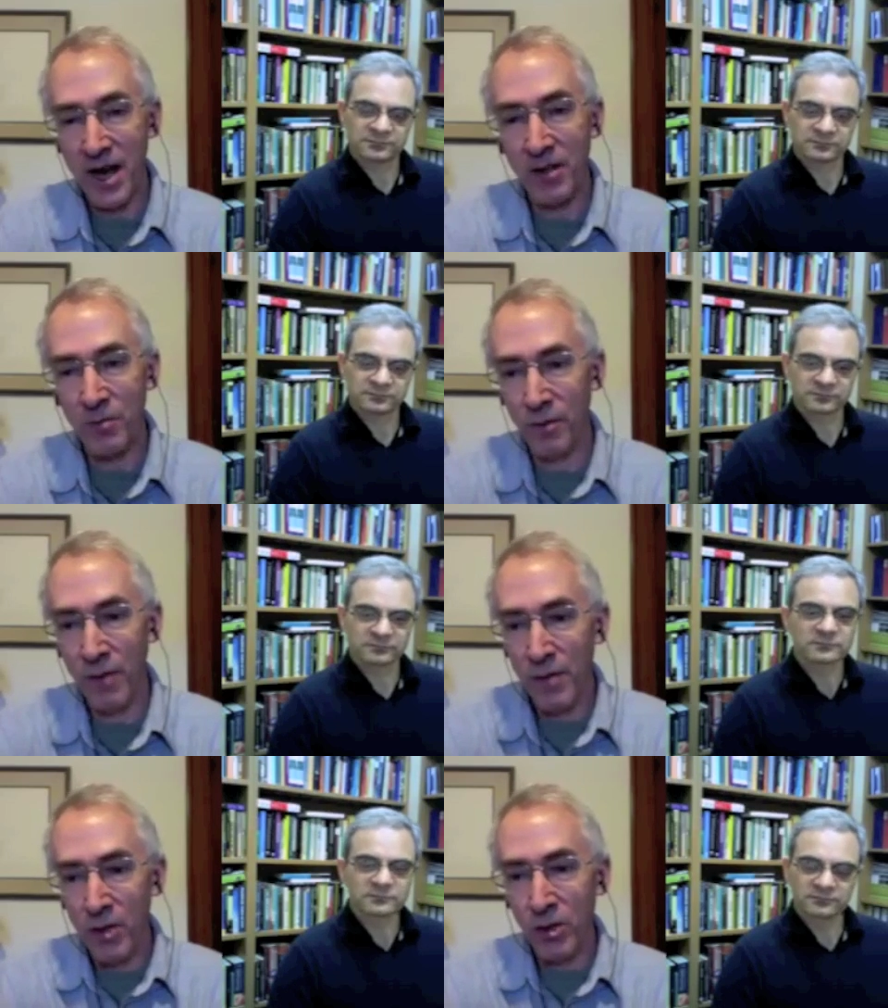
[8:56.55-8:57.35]
Speaker 1: And
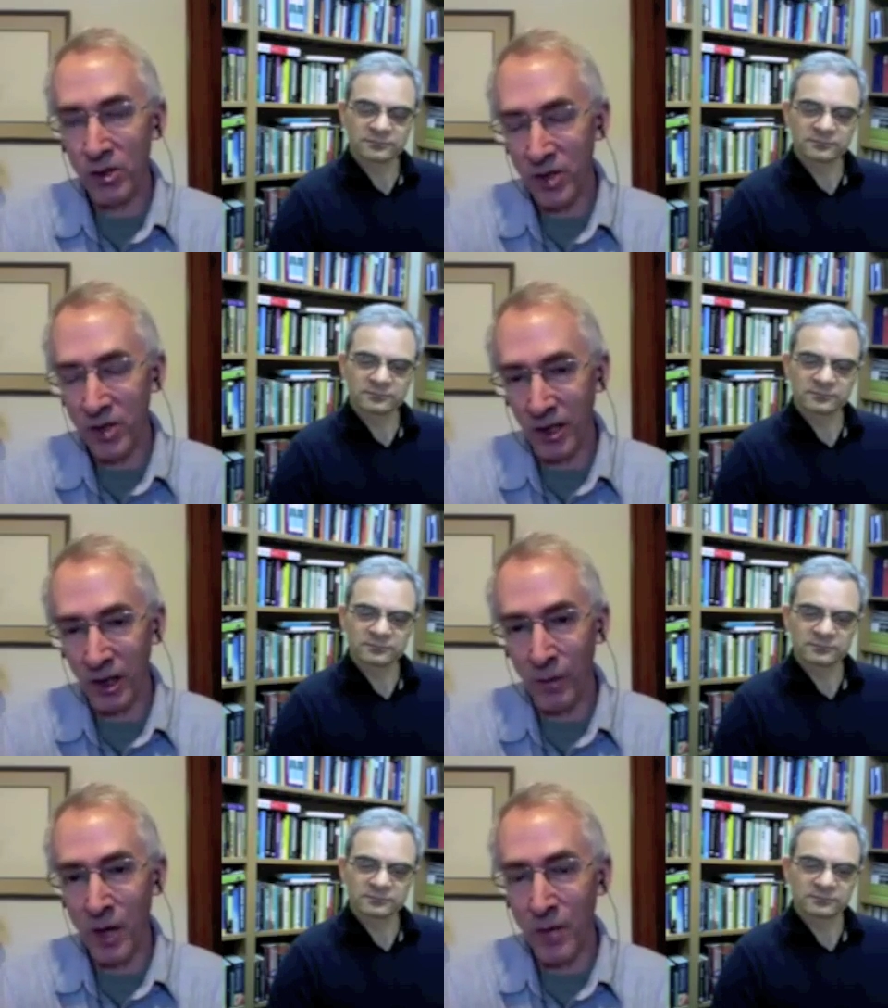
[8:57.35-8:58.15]
maybe you could say a little
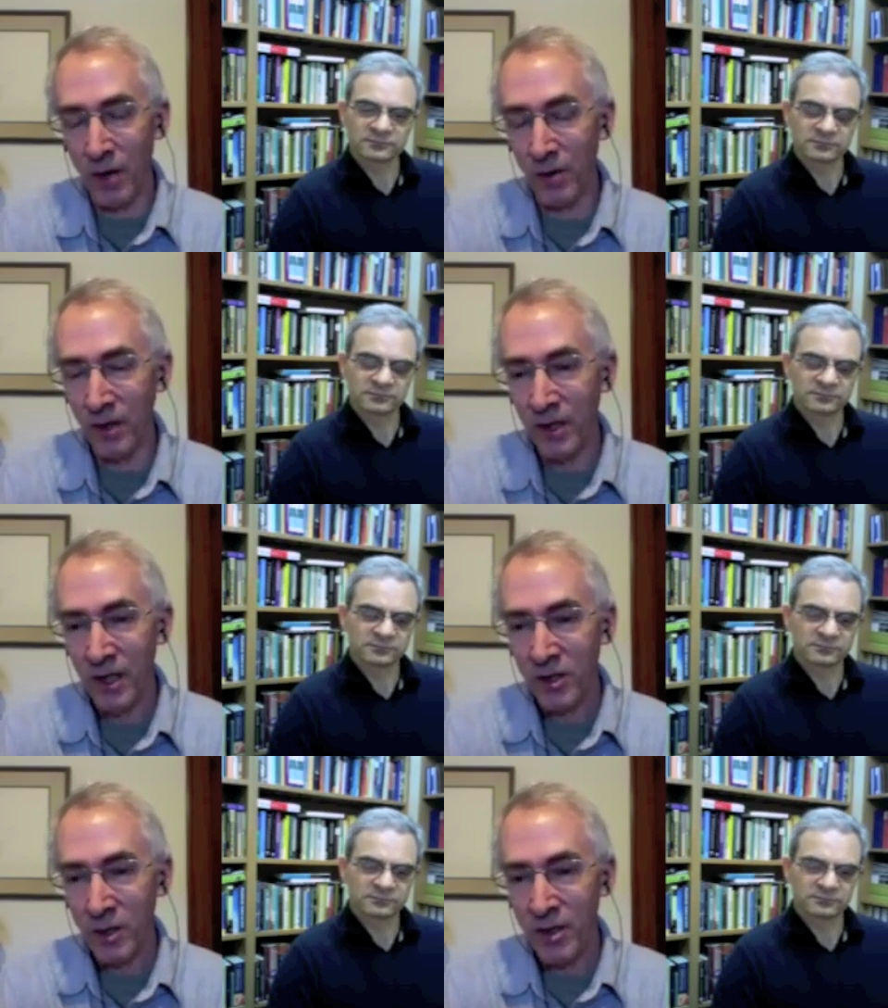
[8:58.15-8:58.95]
bit about
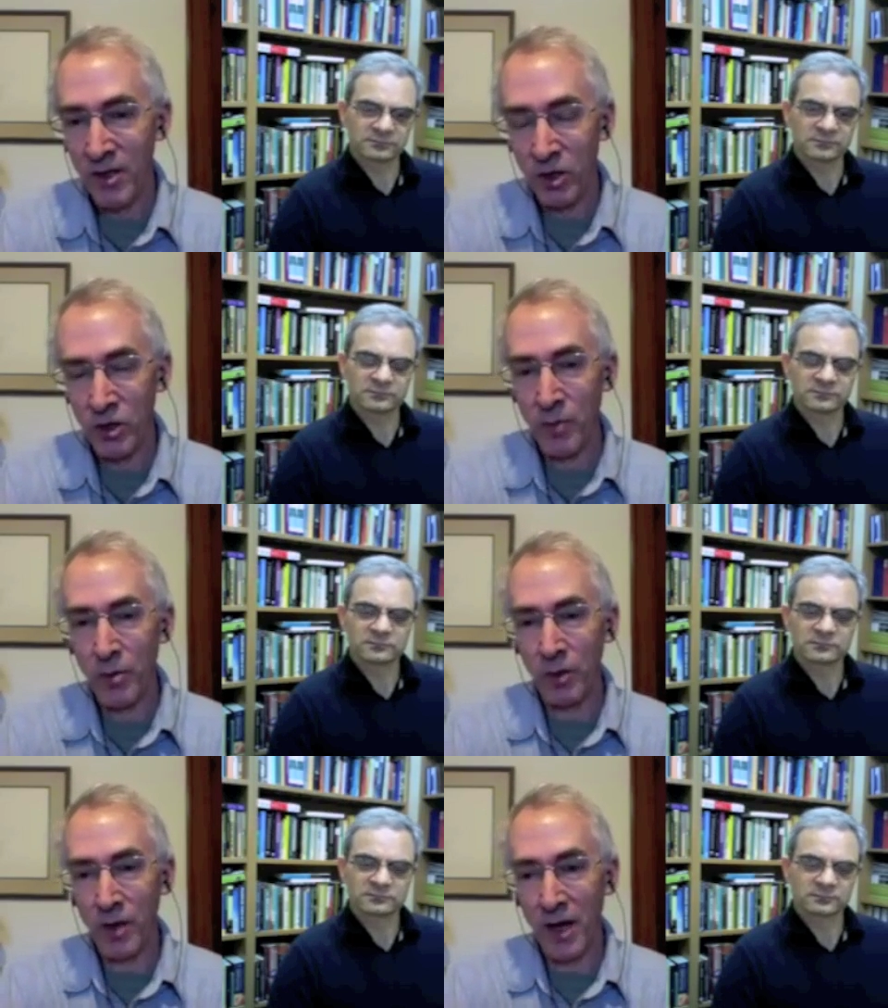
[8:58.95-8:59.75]
some of these
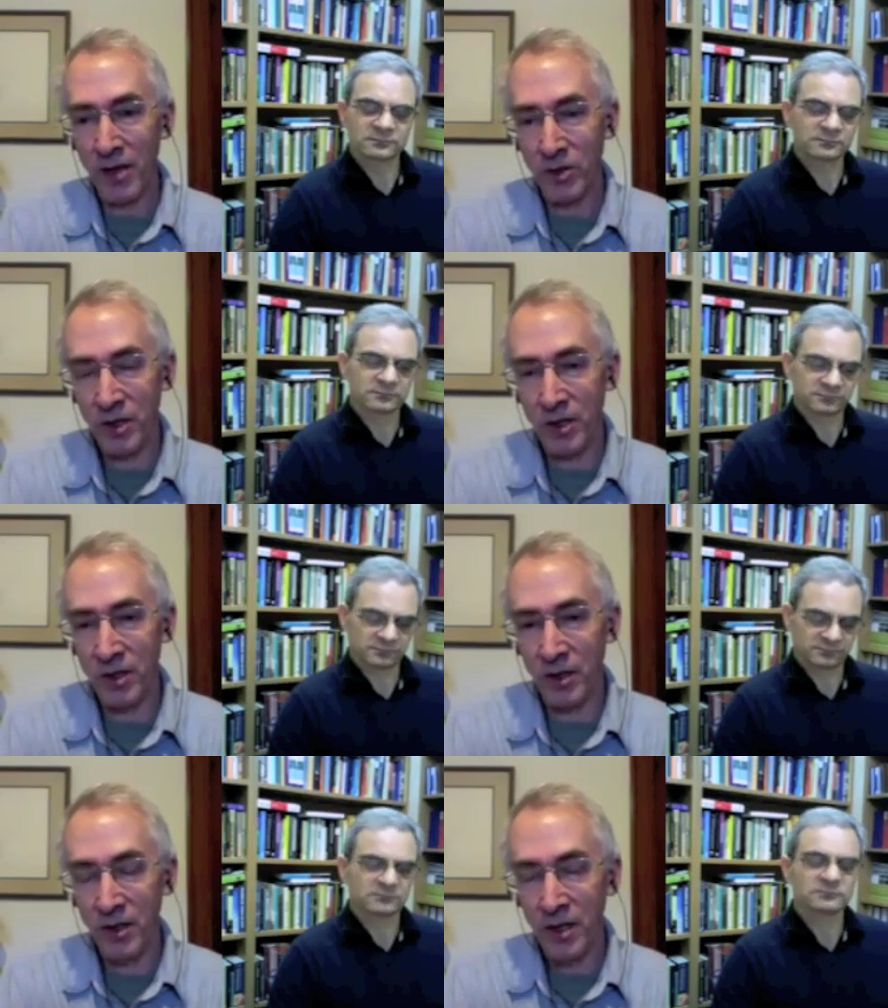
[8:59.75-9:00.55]
reciprocal processes and